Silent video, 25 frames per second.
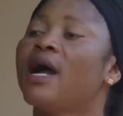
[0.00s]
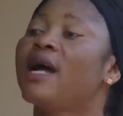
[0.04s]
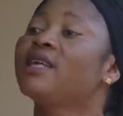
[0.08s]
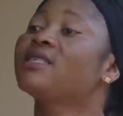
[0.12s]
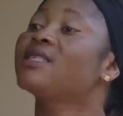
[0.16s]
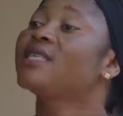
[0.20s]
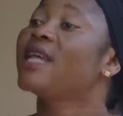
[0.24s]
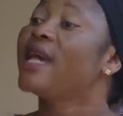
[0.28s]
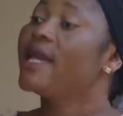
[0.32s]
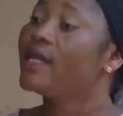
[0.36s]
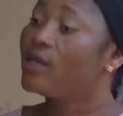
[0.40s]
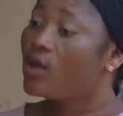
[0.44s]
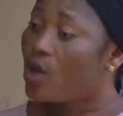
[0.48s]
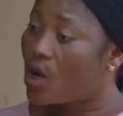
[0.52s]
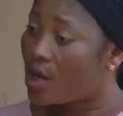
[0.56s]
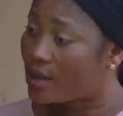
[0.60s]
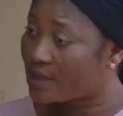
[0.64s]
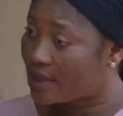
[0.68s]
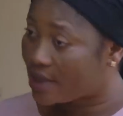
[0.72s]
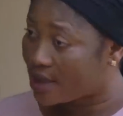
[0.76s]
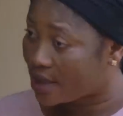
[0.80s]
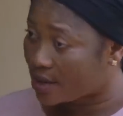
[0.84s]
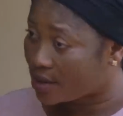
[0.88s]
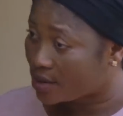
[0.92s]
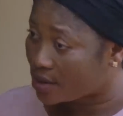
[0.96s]
Aside
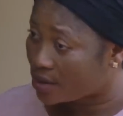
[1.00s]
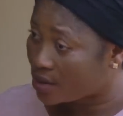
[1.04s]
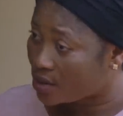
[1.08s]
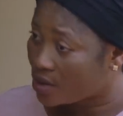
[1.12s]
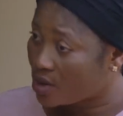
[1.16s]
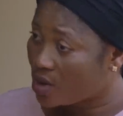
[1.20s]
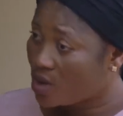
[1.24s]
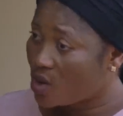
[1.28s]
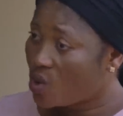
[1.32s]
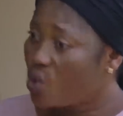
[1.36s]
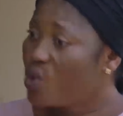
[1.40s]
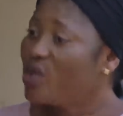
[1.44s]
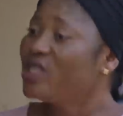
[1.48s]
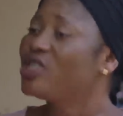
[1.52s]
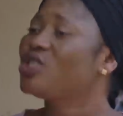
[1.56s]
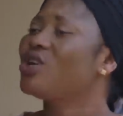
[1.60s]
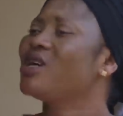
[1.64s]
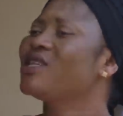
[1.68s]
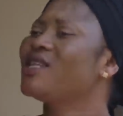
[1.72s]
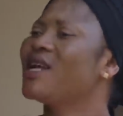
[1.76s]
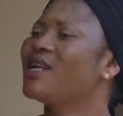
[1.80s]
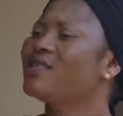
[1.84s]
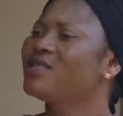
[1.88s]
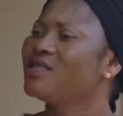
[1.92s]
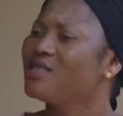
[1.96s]
hunting, which
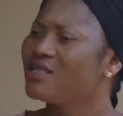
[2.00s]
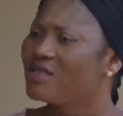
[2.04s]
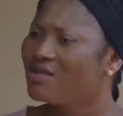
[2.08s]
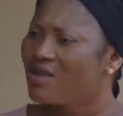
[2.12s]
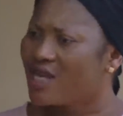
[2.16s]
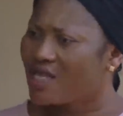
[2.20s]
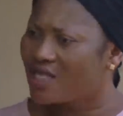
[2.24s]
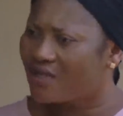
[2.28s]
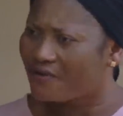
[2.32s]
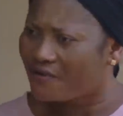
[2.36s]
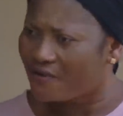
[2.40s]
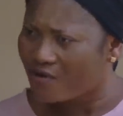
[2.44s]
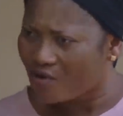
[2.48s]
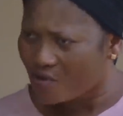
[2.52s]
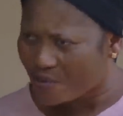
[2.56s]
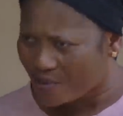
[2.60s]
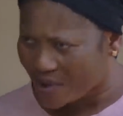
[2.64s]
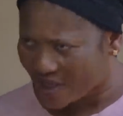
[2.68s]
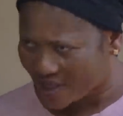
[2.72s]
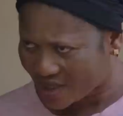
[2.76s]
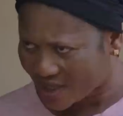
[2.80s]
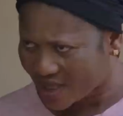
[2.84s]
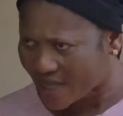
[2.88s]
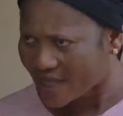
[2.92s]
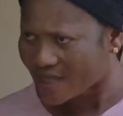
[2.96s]
other disgraceful
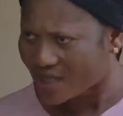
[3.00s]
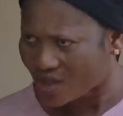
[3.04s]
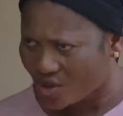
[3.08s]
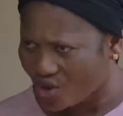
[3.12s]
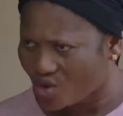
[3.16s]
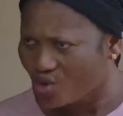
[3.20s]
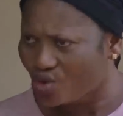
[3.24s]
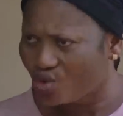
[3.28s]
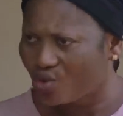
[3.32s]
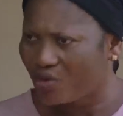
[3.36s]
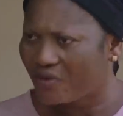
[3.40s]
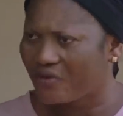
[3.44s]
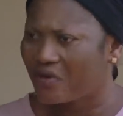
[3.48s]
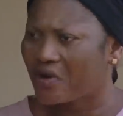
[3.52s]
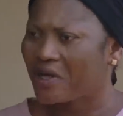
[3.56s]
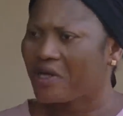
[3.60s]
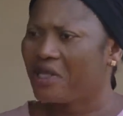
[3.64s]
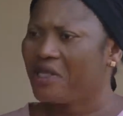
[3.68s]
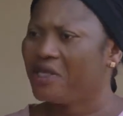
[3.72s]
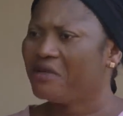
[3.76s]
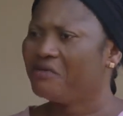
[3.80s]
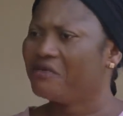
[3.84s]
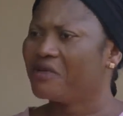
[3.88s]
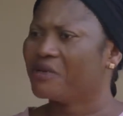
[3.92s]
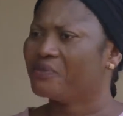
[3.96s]
business do you do for
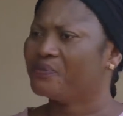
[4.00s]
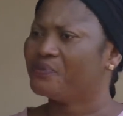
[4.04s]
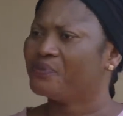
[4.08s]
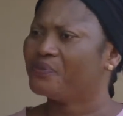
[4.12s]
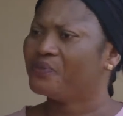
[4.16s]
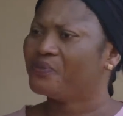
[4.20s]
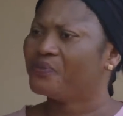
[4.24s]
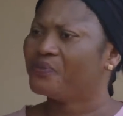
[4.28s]
a living?